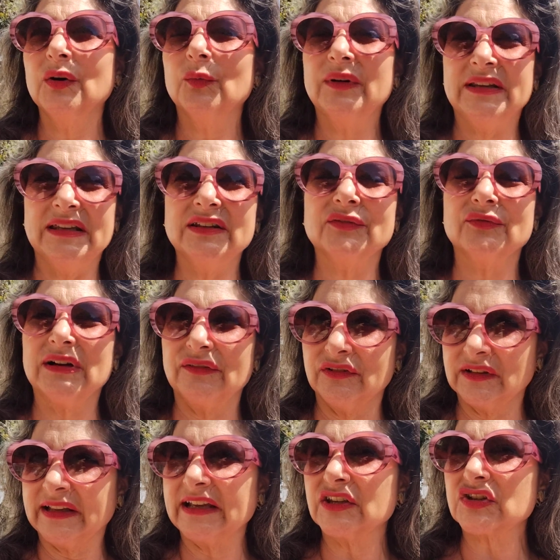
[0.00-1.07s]
we need a
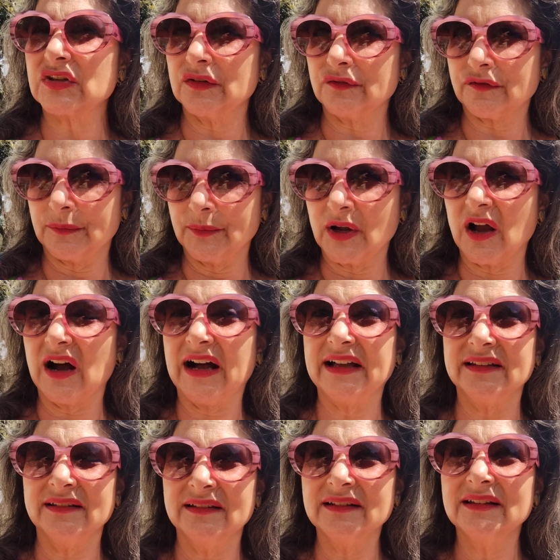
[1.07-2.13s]
revelation from
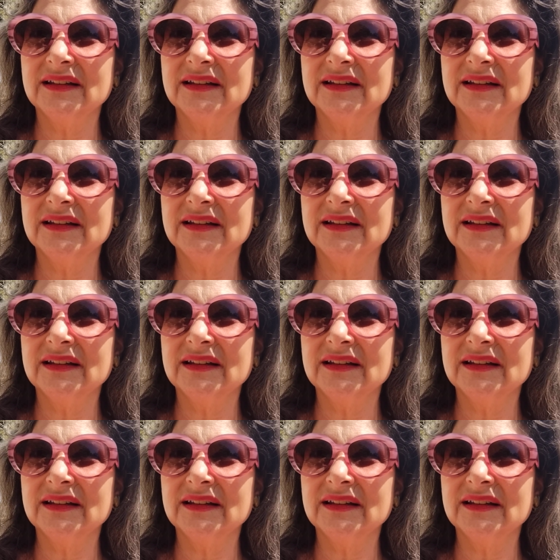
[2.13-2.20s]
God